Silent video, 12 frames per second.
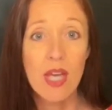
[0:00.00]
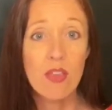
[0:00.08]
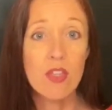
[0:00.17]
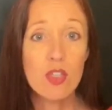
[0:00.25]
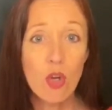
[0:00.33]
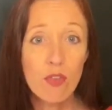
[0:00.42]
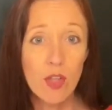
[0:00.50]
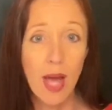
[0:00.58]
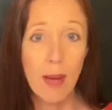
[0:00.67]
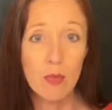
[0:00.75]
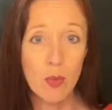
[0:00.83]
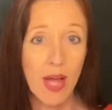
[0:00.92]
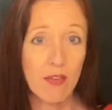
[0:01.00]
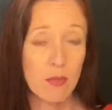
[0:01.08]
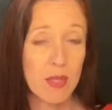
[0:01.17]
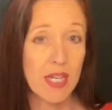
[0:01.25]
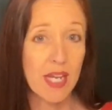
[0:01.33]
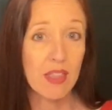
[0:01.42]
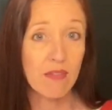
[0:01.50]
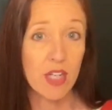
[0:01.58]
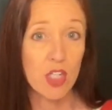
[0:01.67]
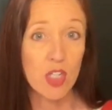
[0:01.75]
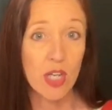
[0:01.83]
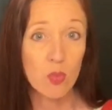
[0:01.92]
These overlaps will have to be 1/8 of an
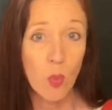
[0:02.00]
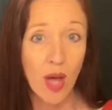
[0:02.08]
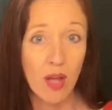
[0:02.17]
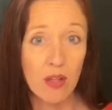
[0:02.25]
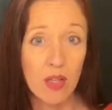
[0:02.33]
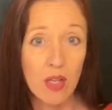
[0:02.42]
inch as well.